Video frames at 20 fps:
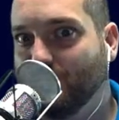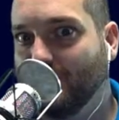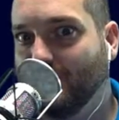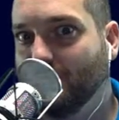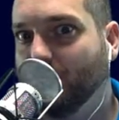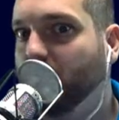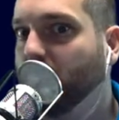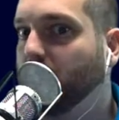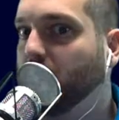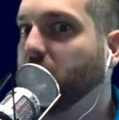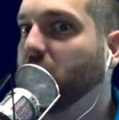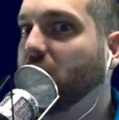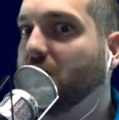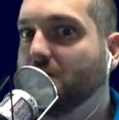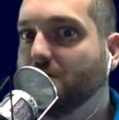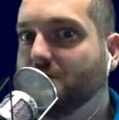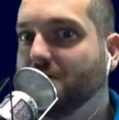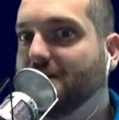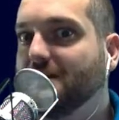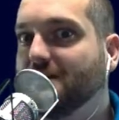it will
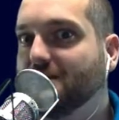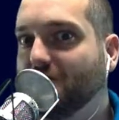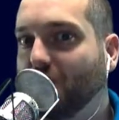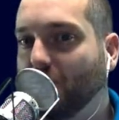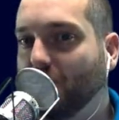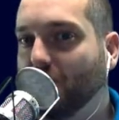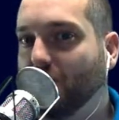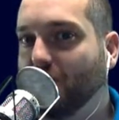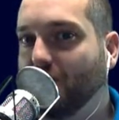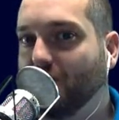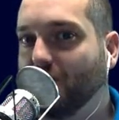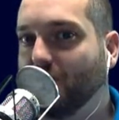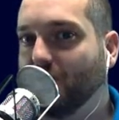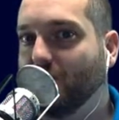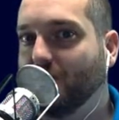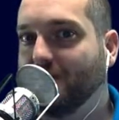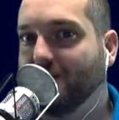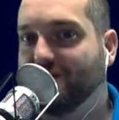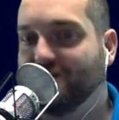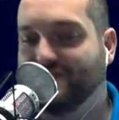probably get turned on
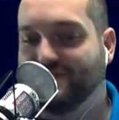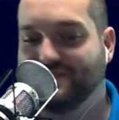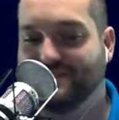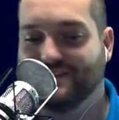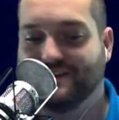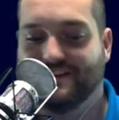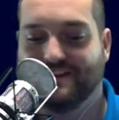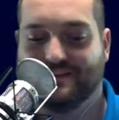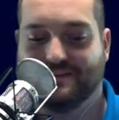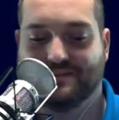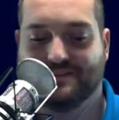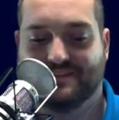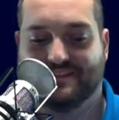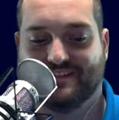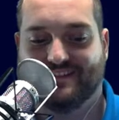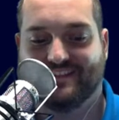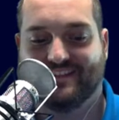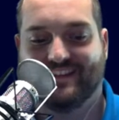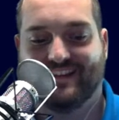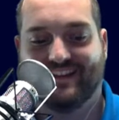quite a few times.
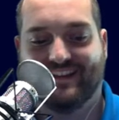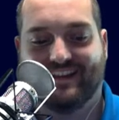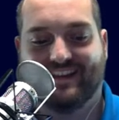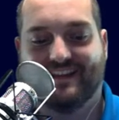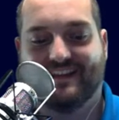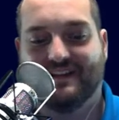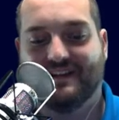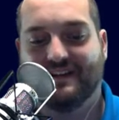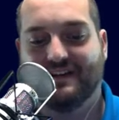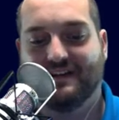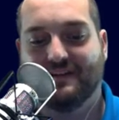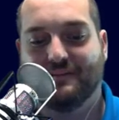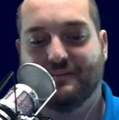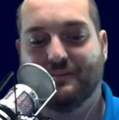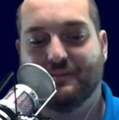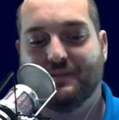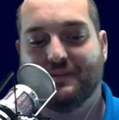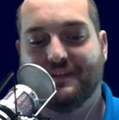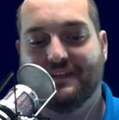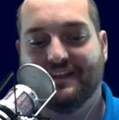Um,
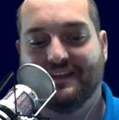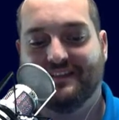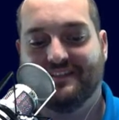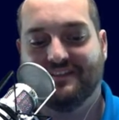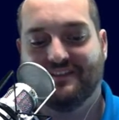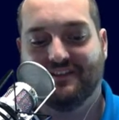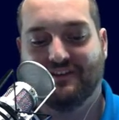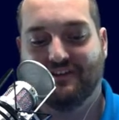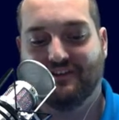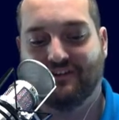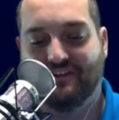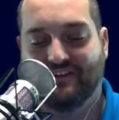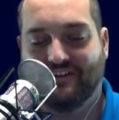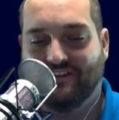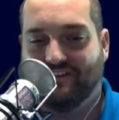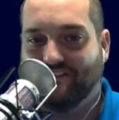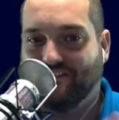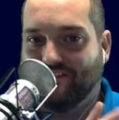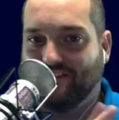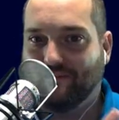but yeah, so
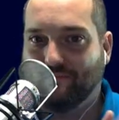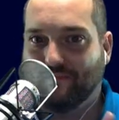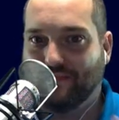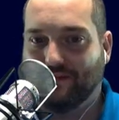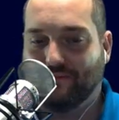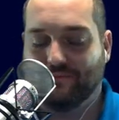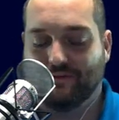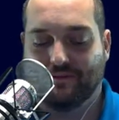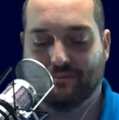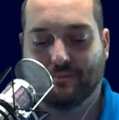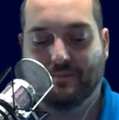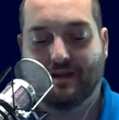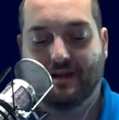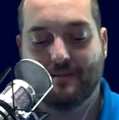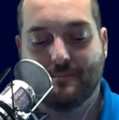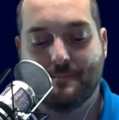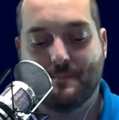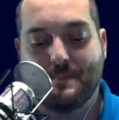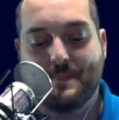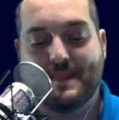keep that one in
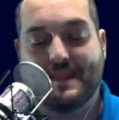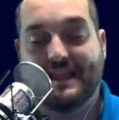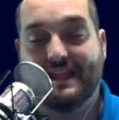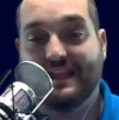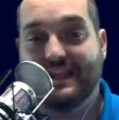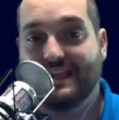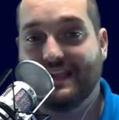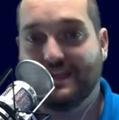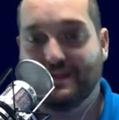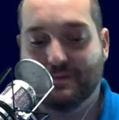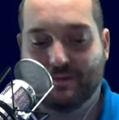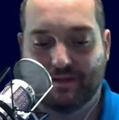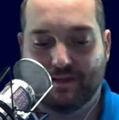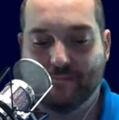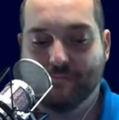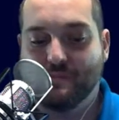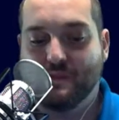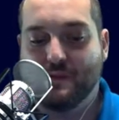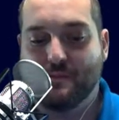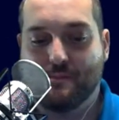mind.
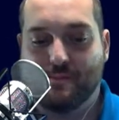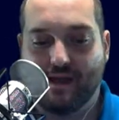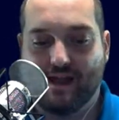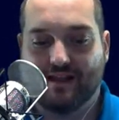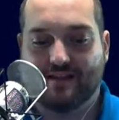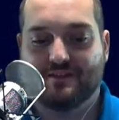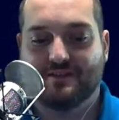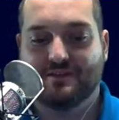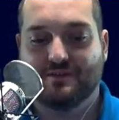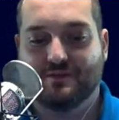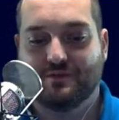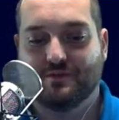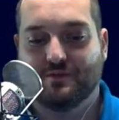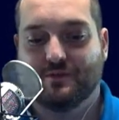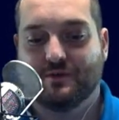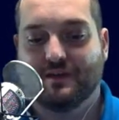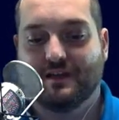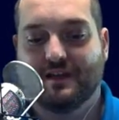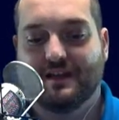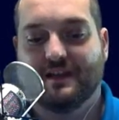Anyway, back
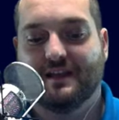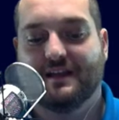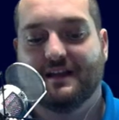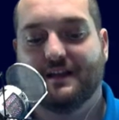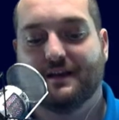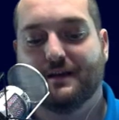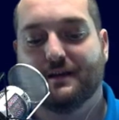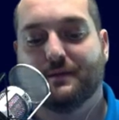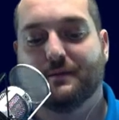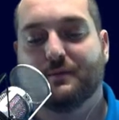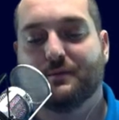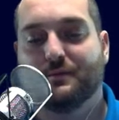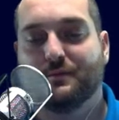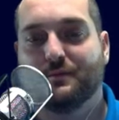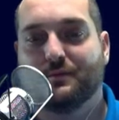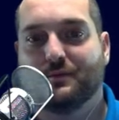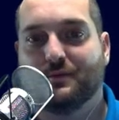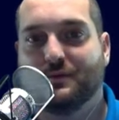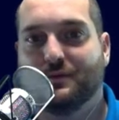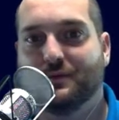to uh,
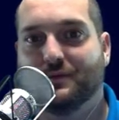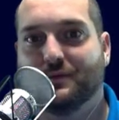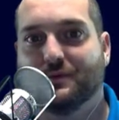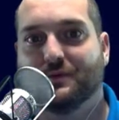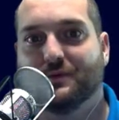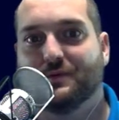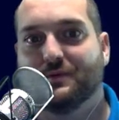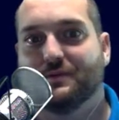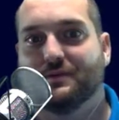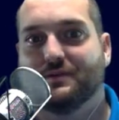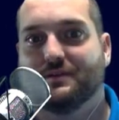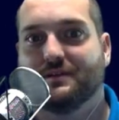your